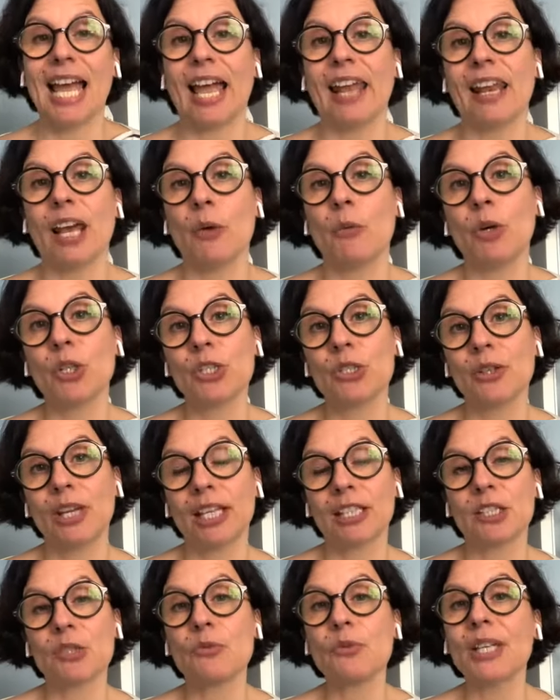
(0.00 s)
And I want to
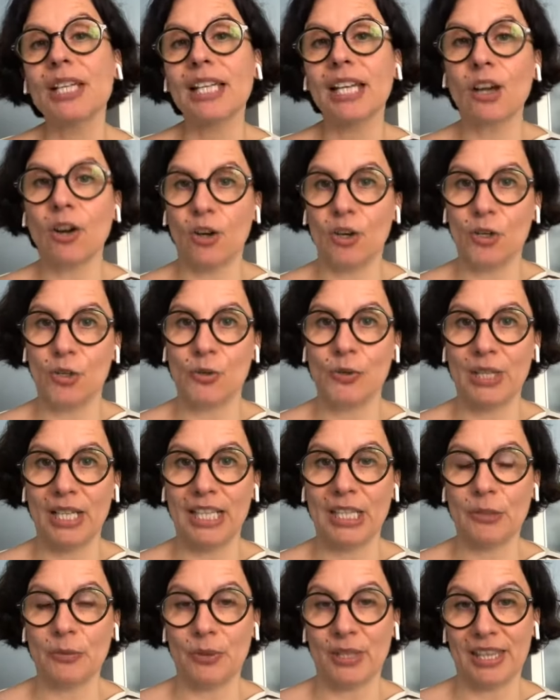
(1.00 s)
get really
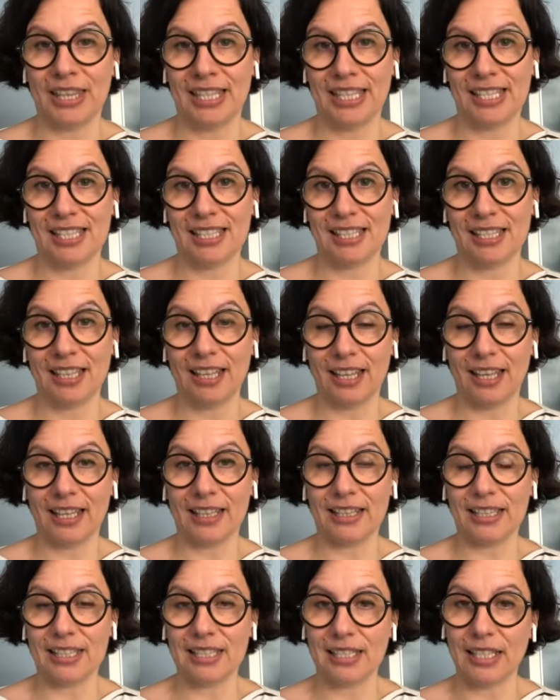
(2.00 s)
concrete with this
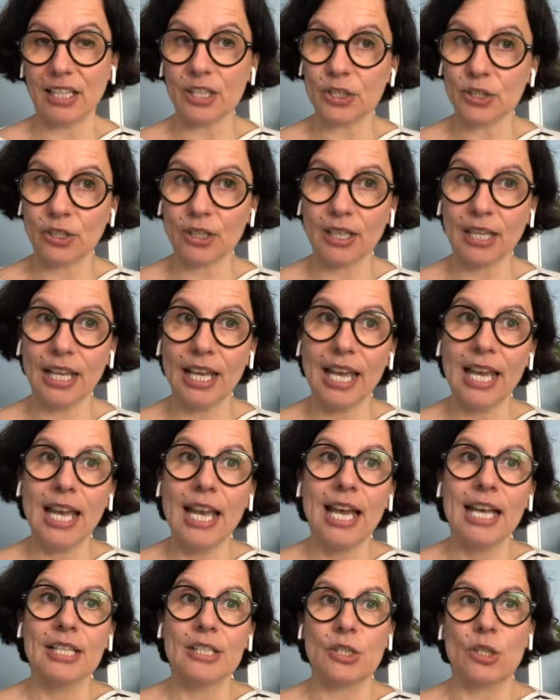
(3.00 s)
session.
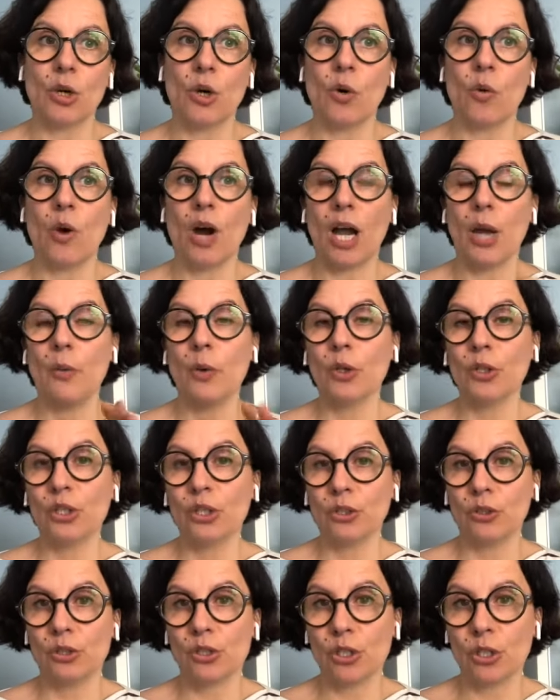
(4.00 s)
So I
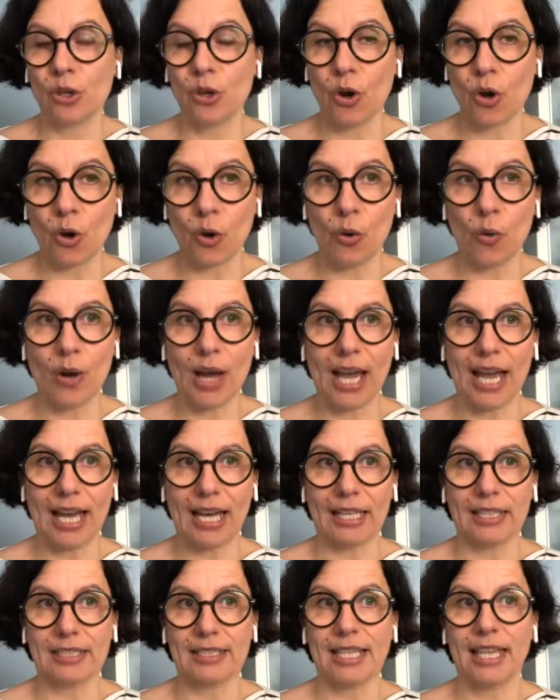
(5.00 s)
want you to go
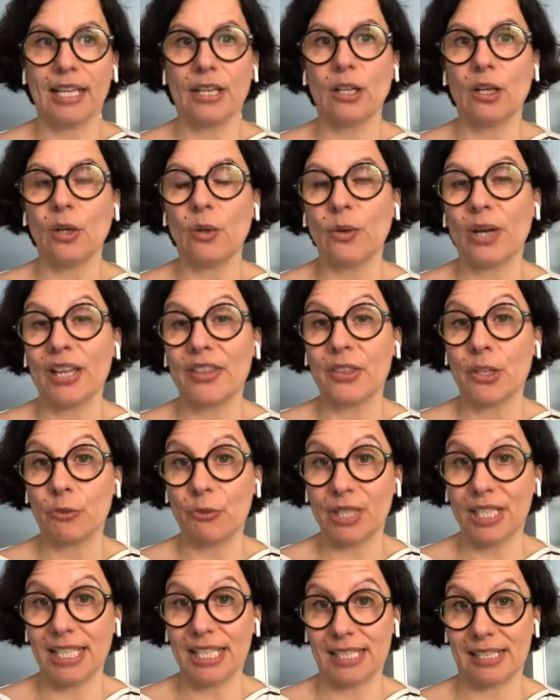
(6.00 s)
and take a look at the
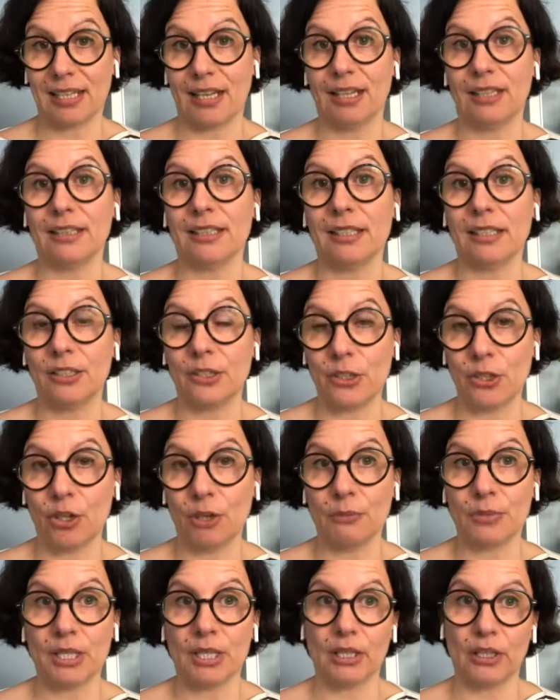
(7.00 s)
redesigned
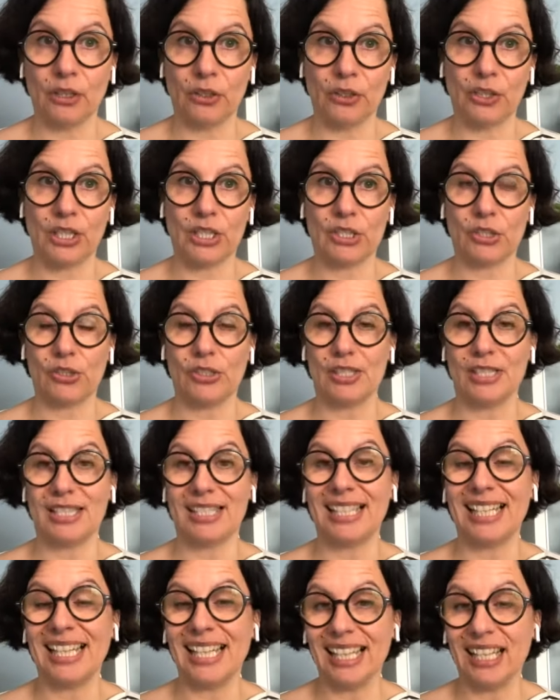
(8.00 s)
terms and
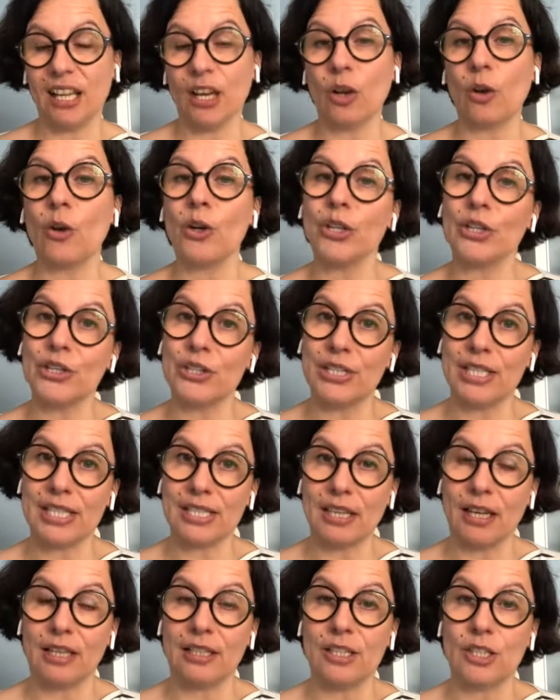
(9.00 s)
conditions in
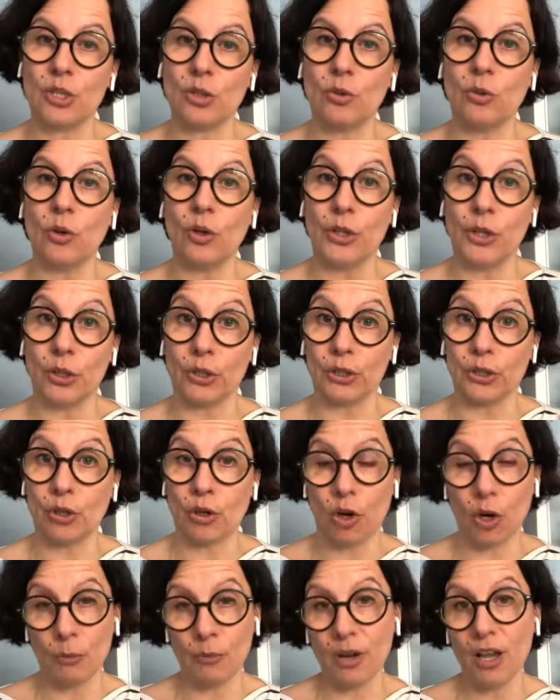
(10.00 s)

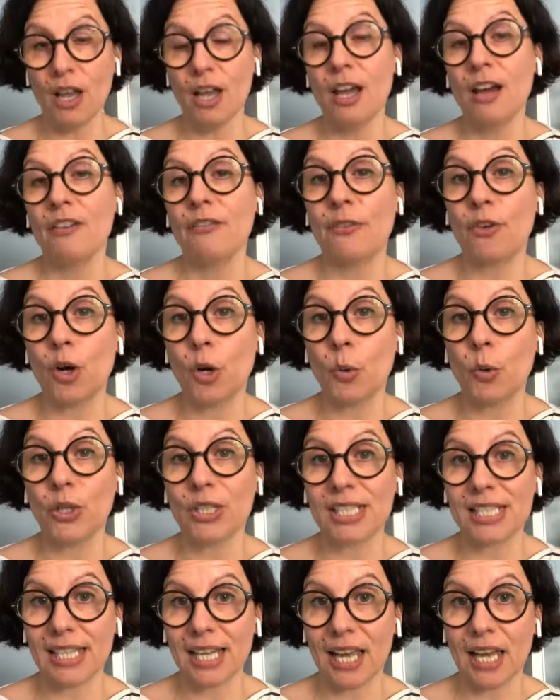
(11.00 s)

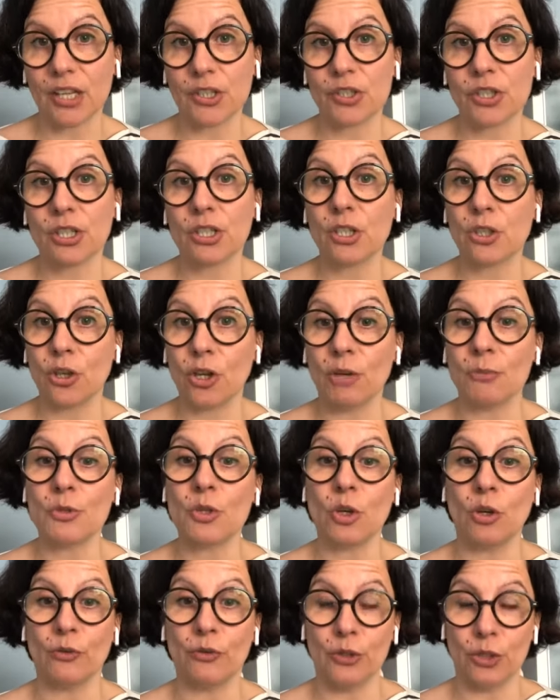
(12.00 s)

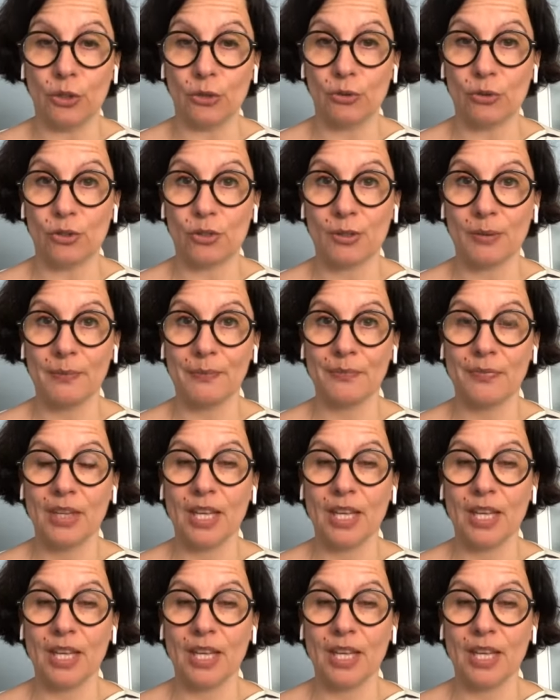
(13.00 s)
lawyersdesignschool.com/terms of use.